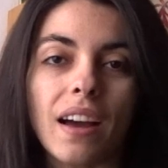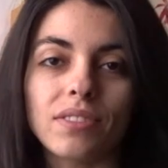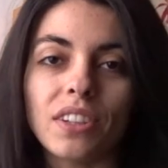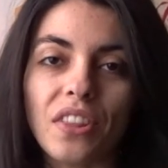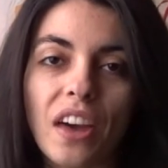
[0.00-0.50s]

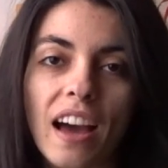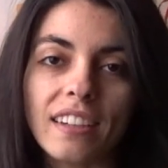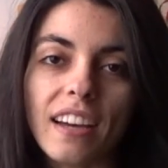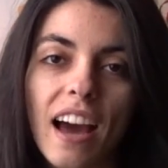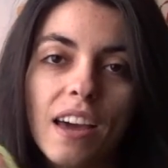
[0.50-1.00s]
After
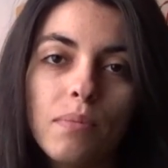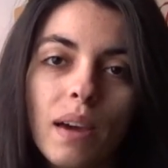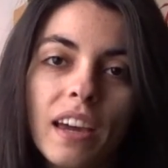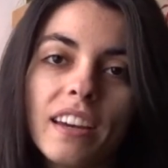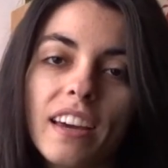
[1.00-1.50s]
that, I
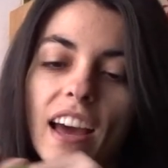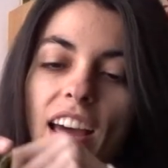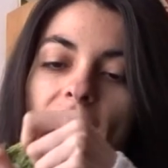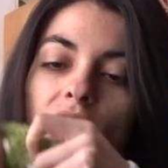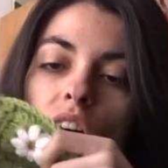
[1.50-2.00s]
made
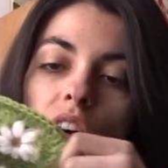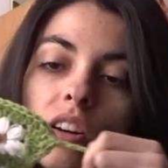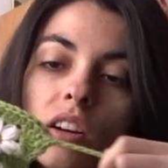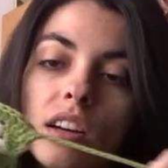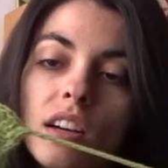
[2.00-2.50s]
a long